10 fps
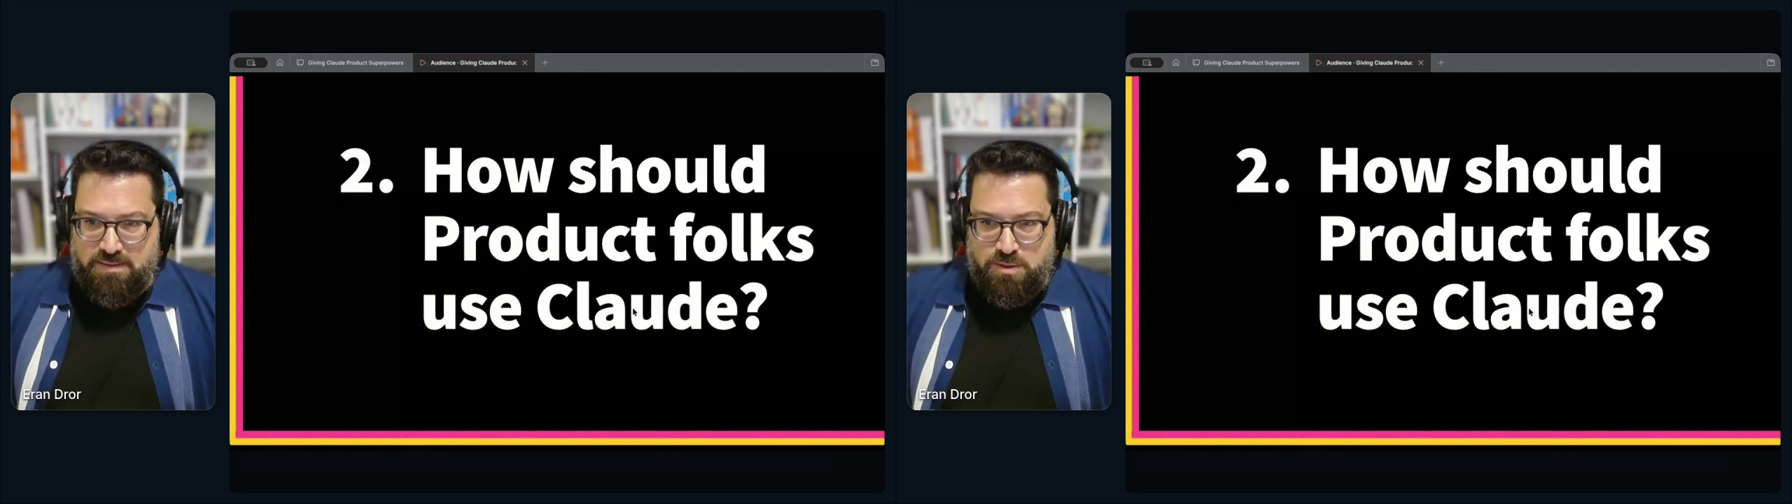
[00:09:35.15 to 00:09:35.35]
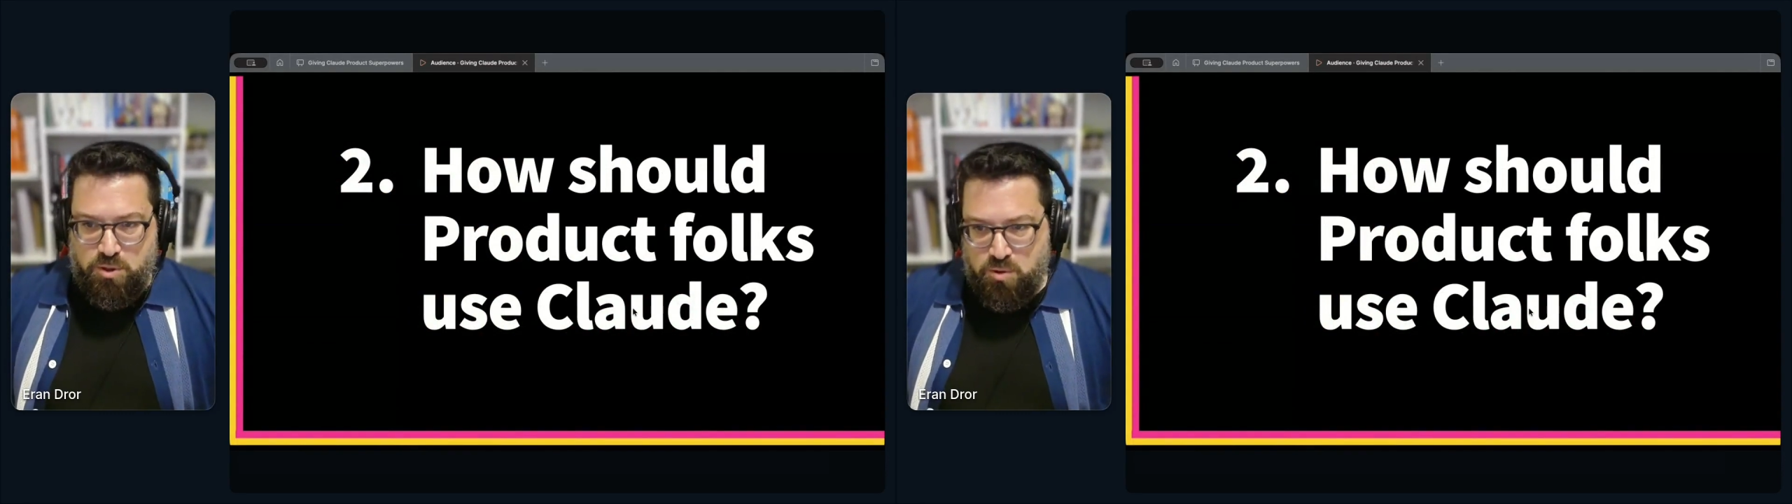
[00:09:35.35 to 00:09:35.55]

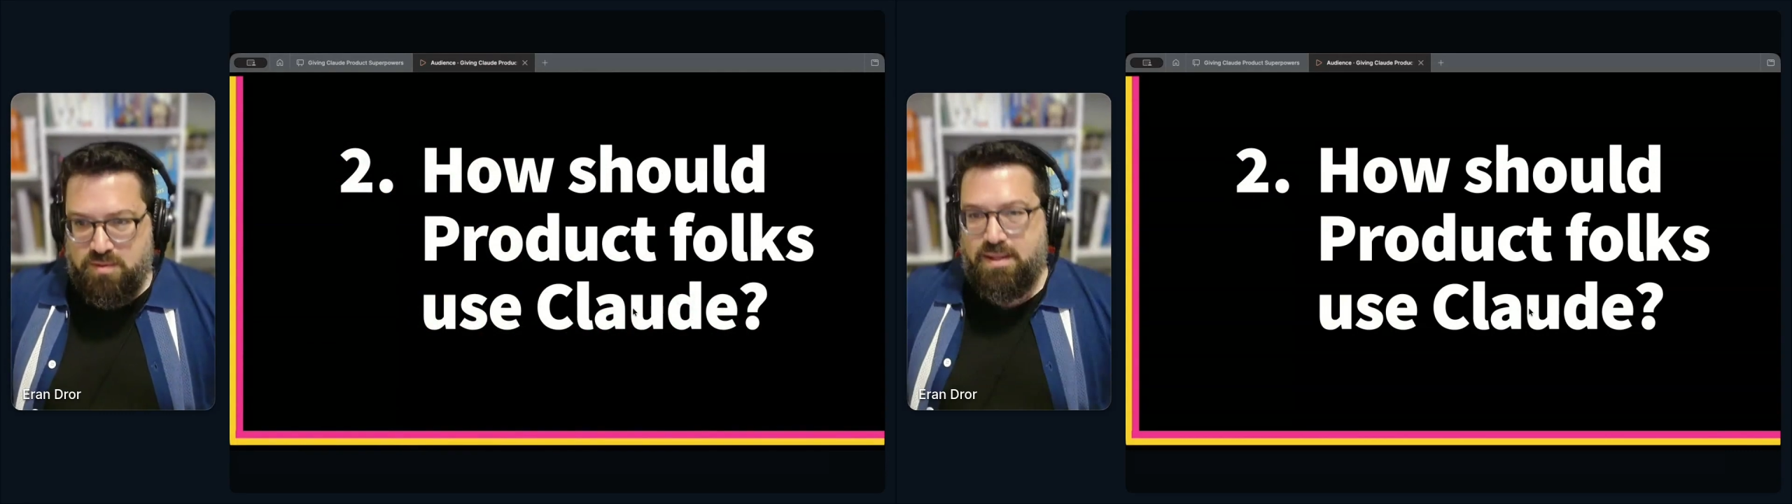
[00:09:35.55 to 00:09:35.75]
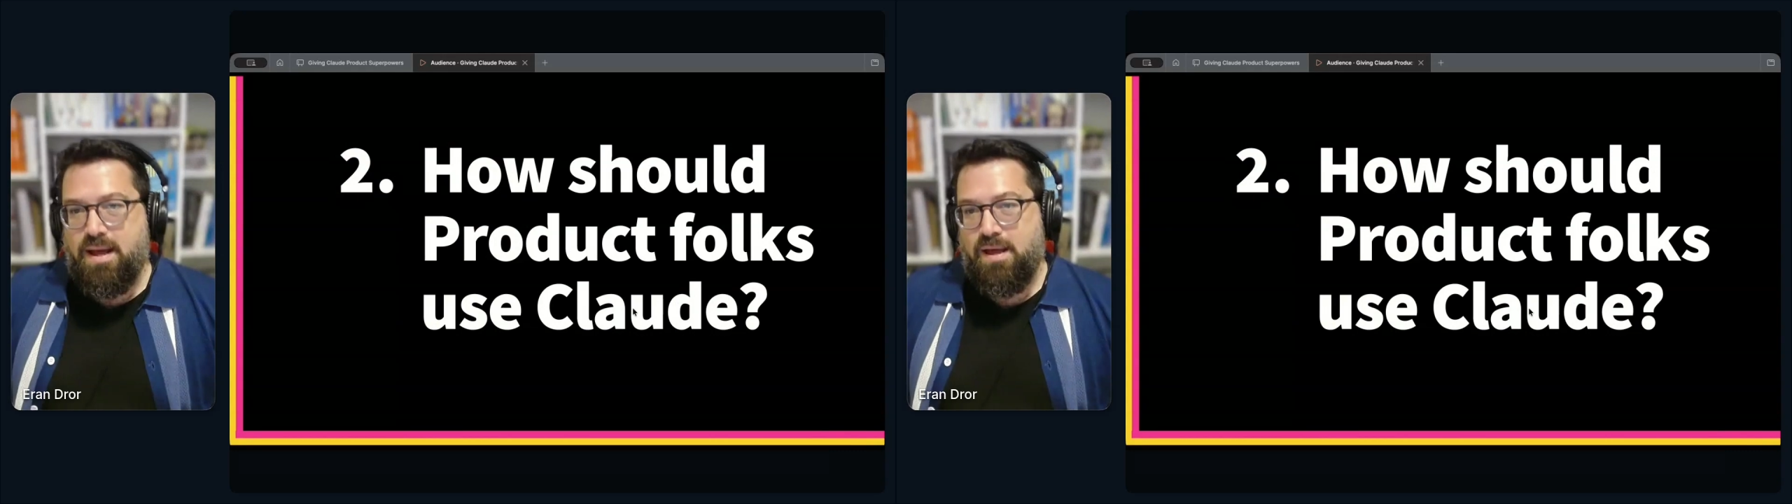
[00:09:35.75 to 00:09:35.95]
is to
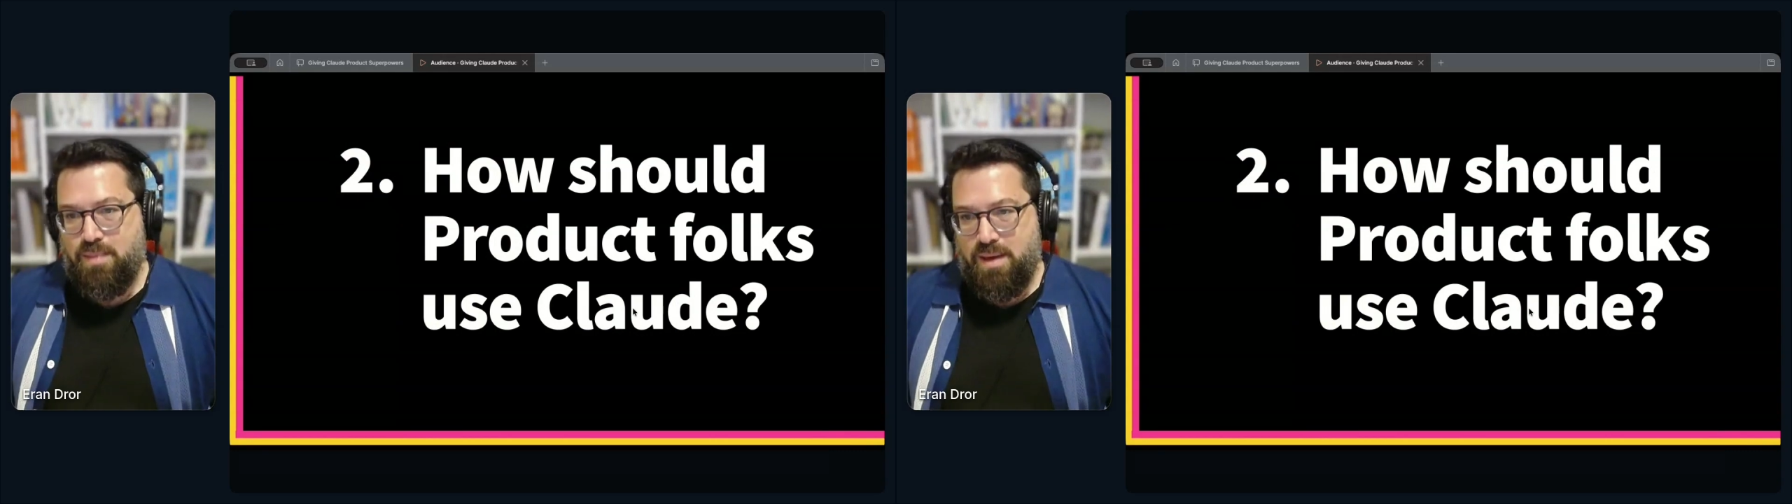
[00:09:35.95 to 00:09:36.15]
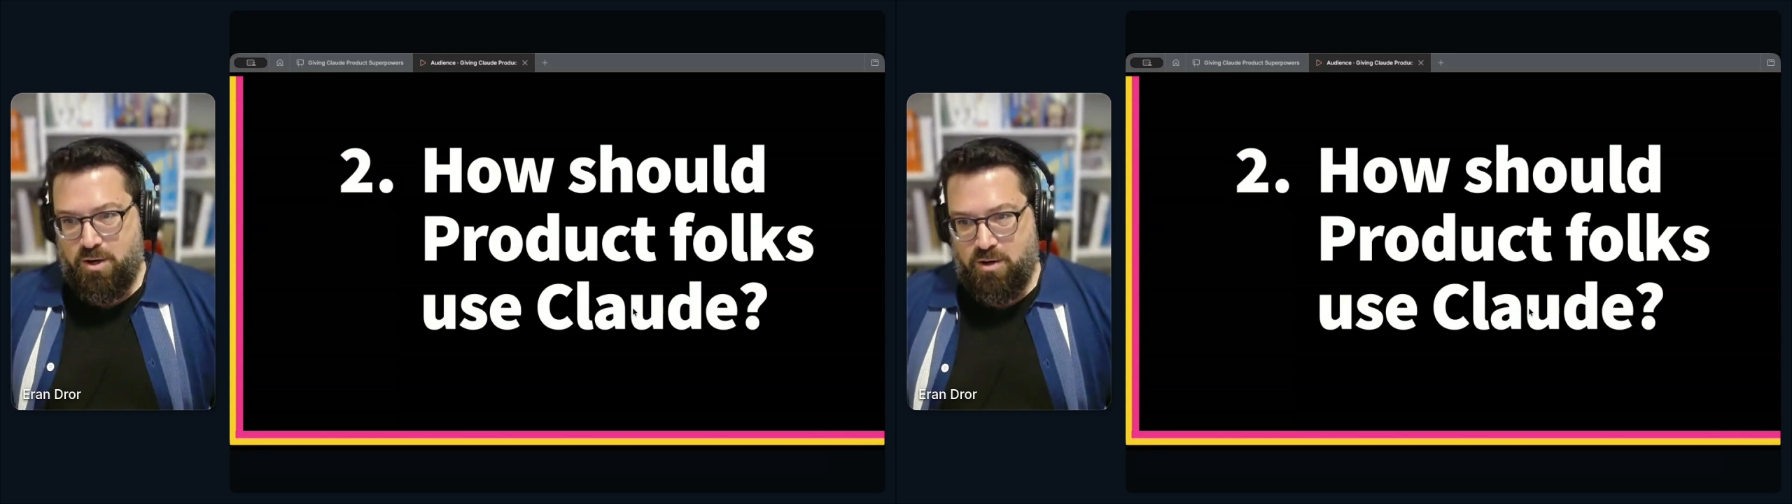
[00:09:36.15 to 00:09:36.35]
use AI
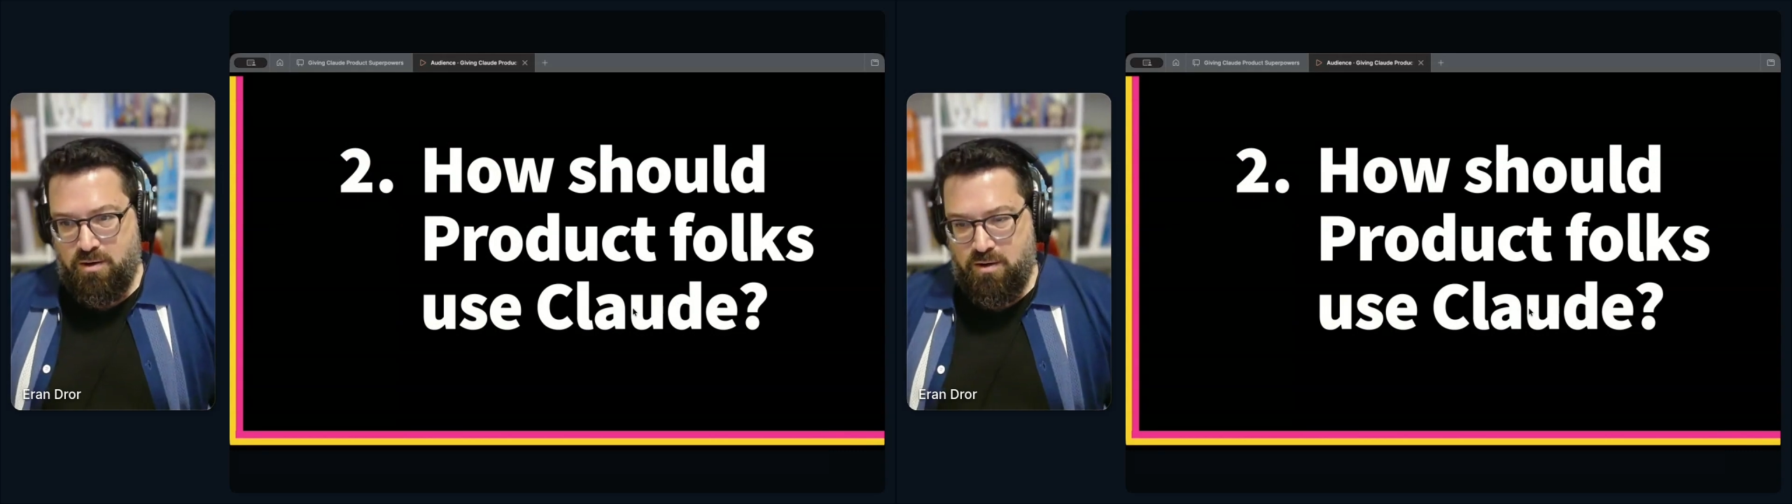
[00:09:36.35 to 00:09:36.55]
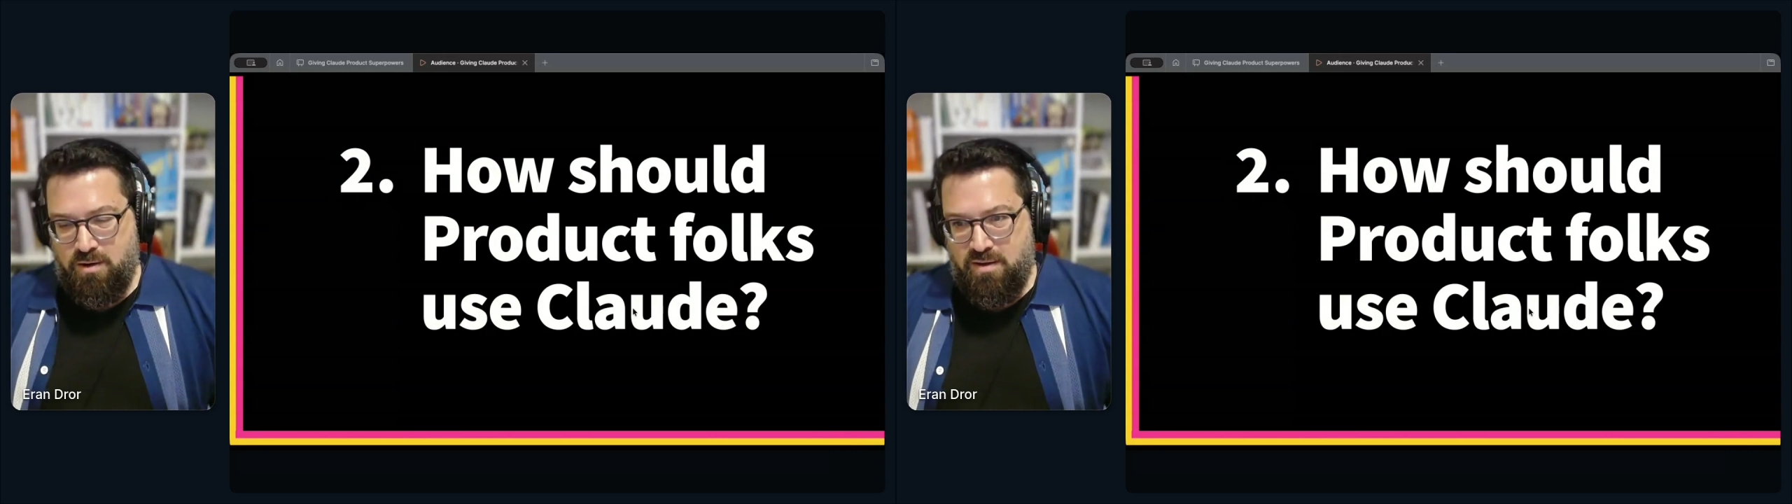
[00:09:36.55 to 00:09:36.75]
better,